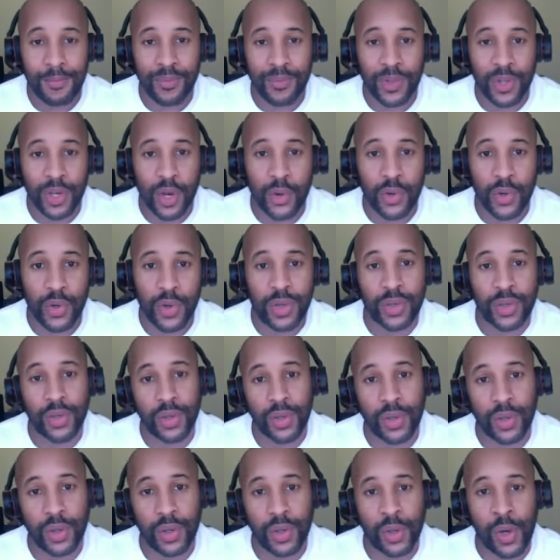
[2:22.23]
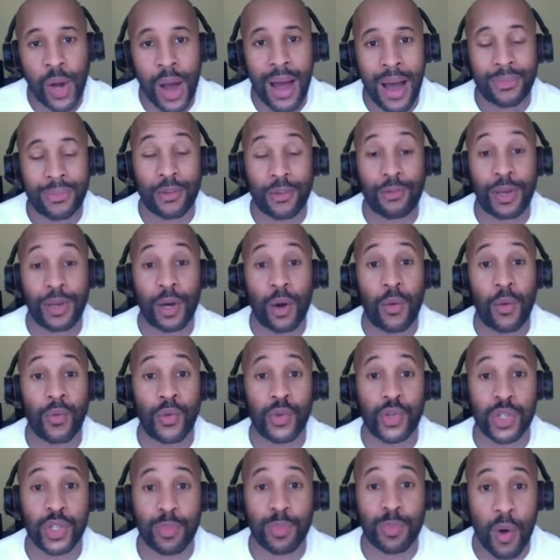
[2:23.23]
You don't have to think on
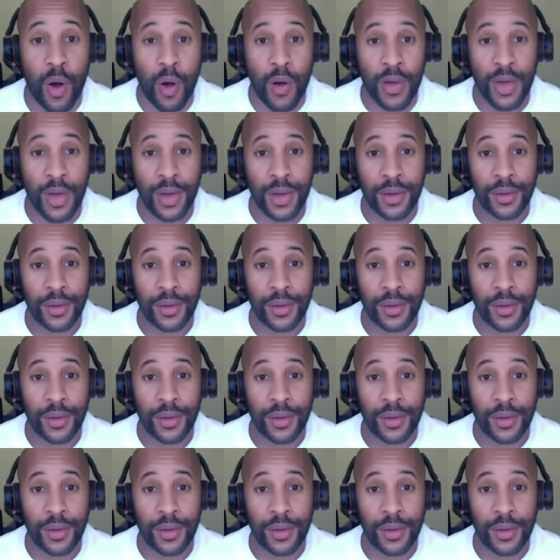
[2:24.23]
the spot.